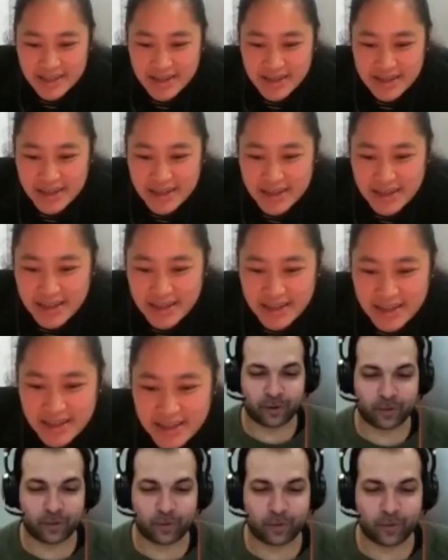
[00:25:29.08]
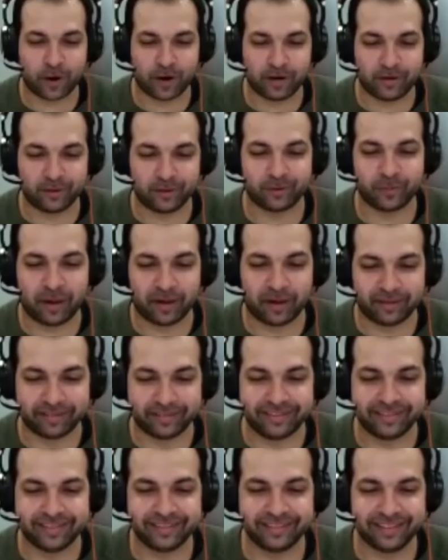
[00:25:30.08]
All right, so I've got one
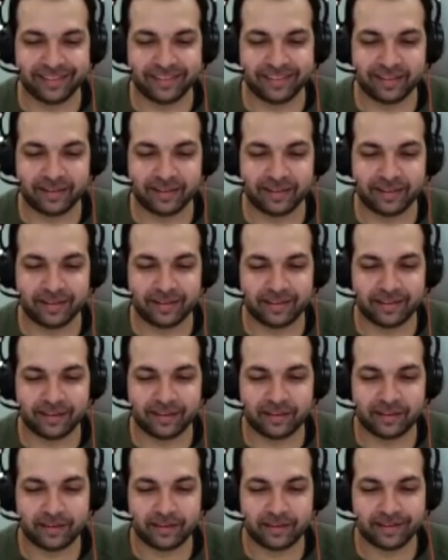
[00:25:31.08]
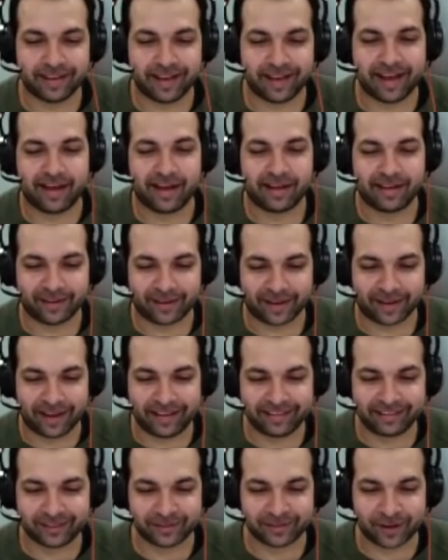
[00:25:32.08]
response. Okay,
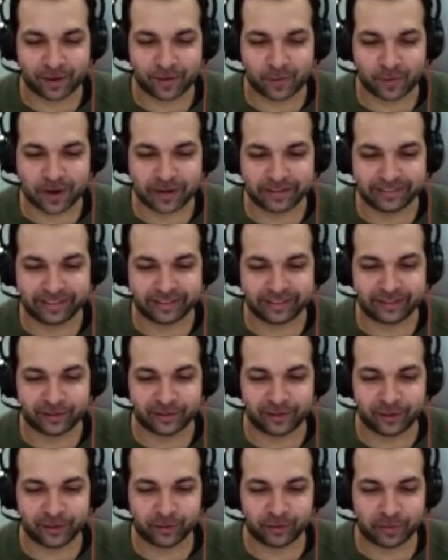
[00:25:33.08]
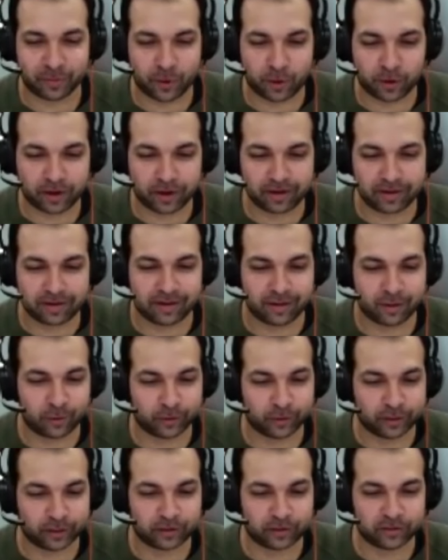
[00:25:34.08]
so I've got one that says Tuesday morning, another one
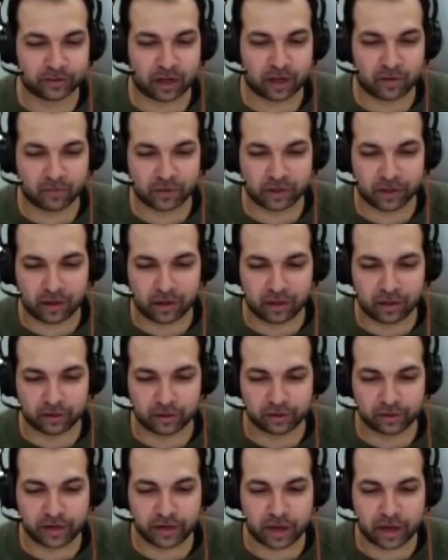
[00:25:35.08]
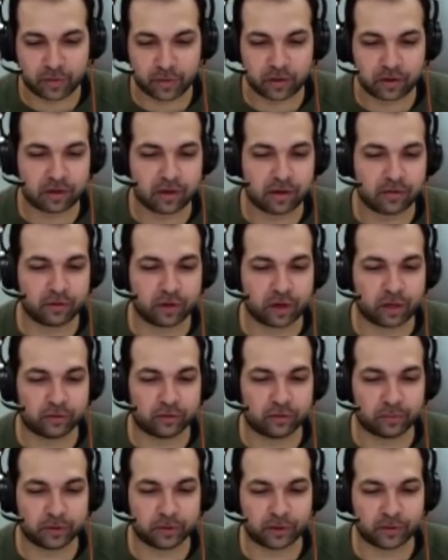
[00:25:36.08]
that says after lunch. Nathan, have you got a
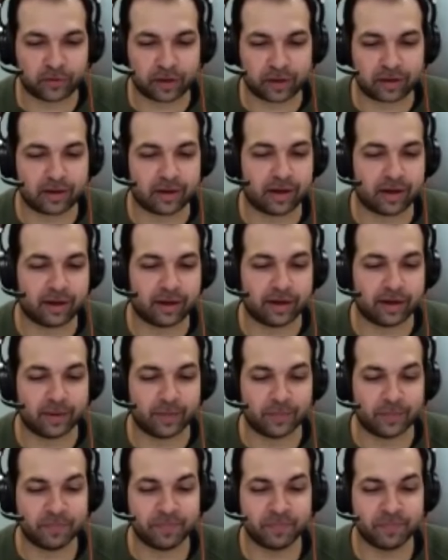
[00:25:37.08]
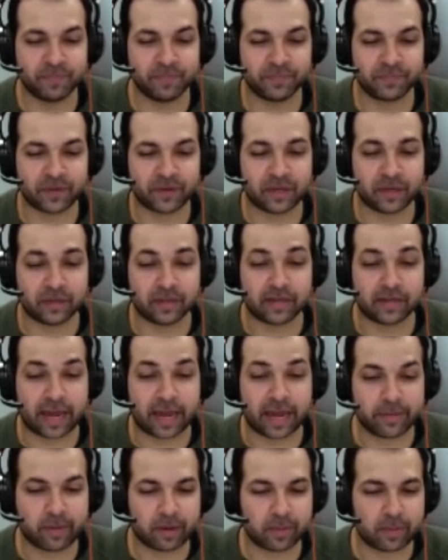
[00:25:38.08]
specific
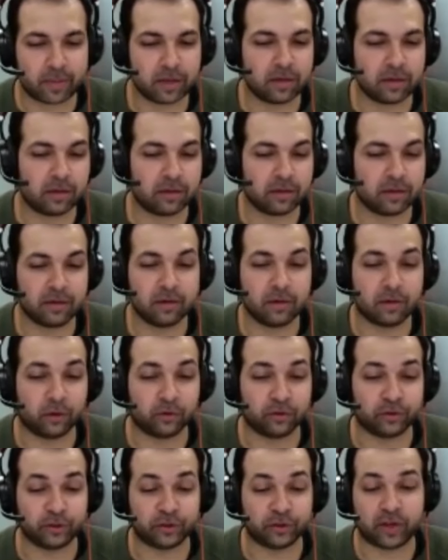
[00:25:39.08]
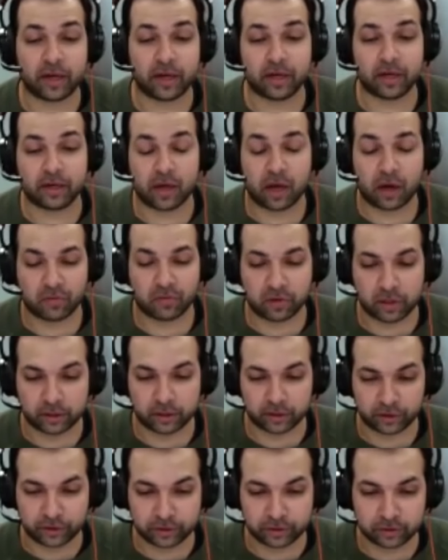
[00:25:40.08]
day maybe? Or is it just any day after
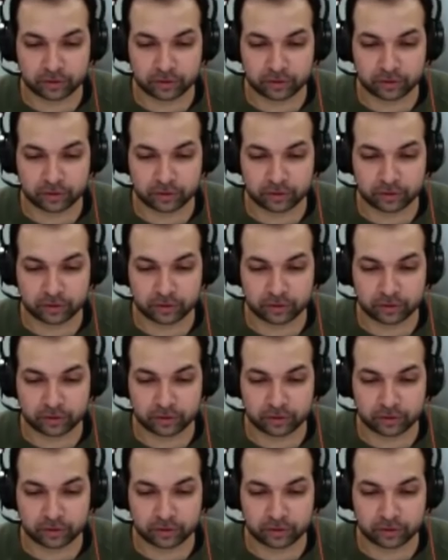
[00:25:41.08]
lunch?